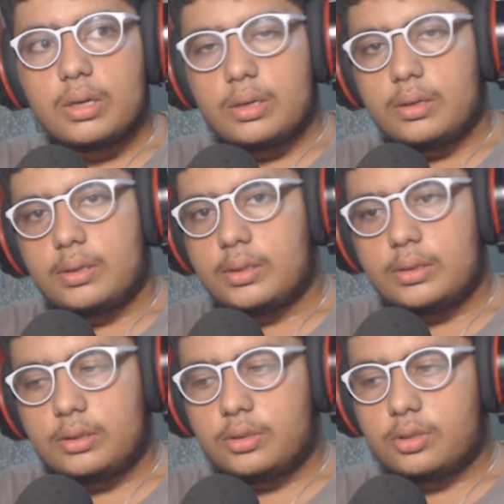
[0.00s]

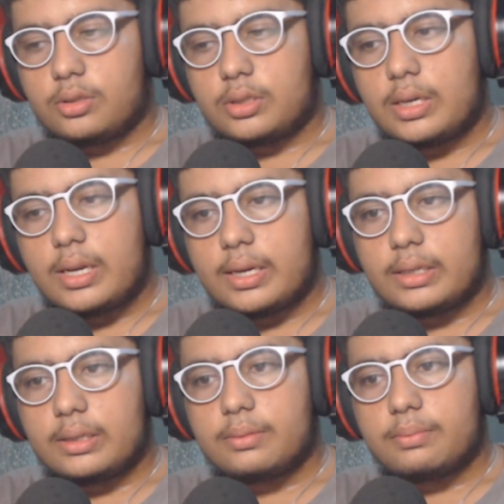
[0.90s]
in social, I
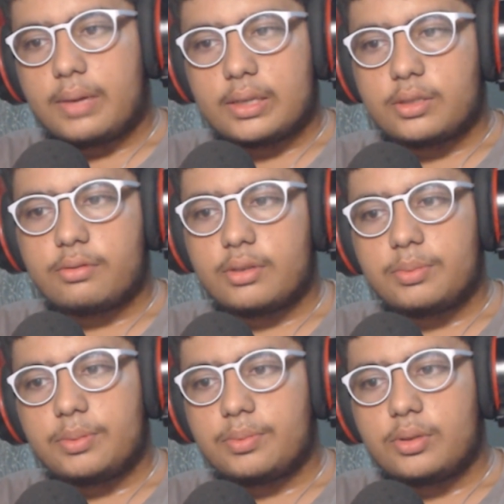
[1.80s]
think max of the
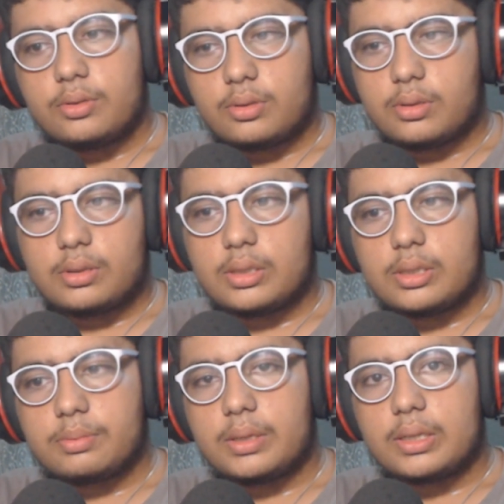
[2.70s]
people use
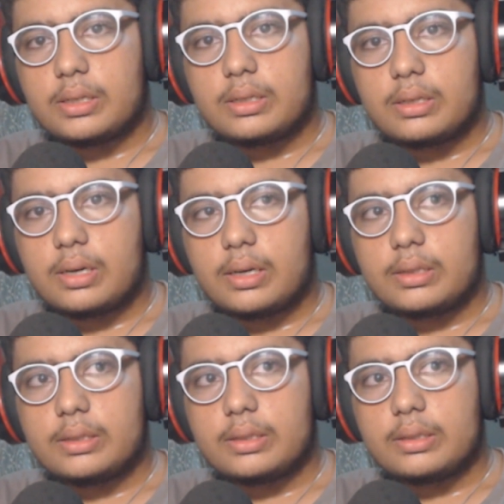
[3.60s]
this method,
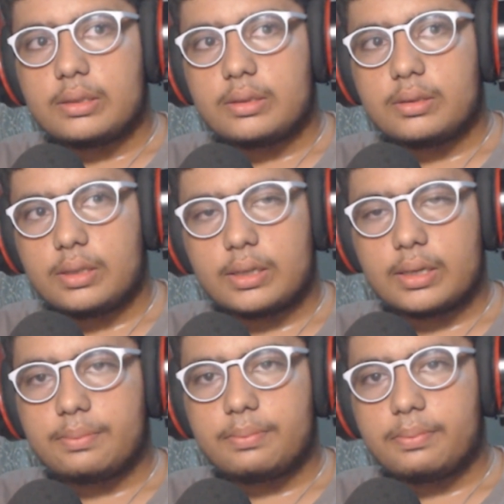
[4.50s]
and they
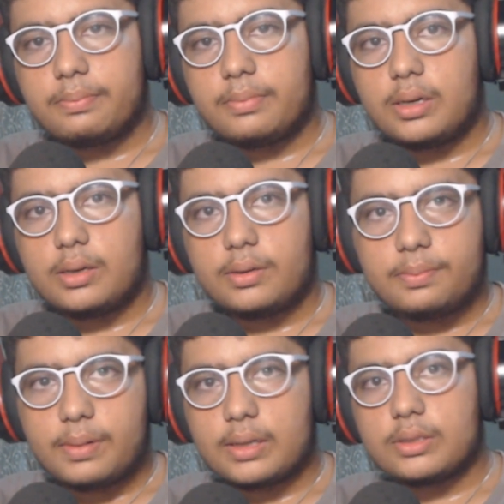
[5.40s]
get
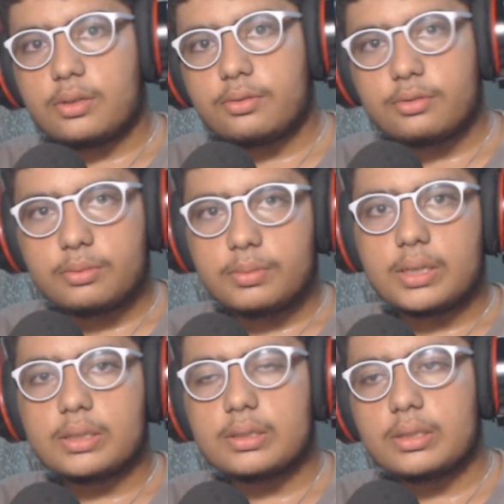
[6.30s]
pass or full
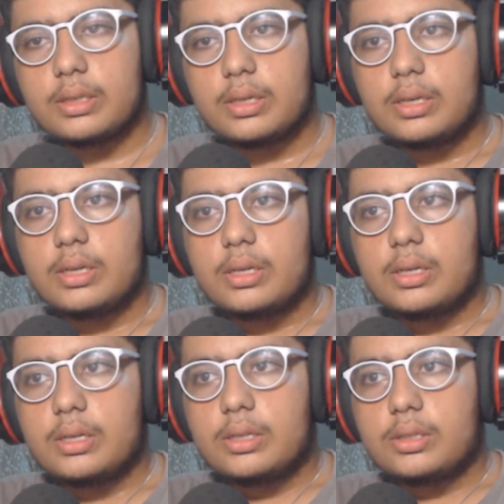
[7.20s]
marks.
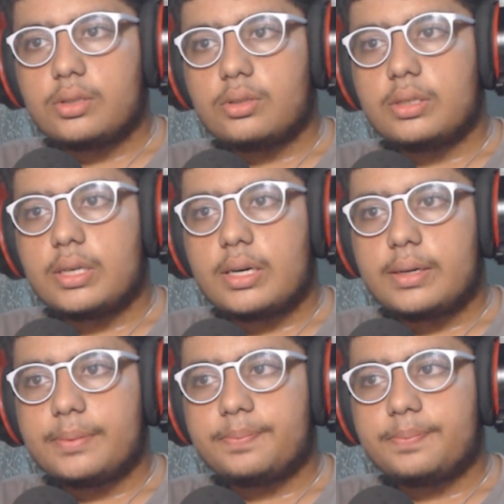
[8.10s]
So yeah,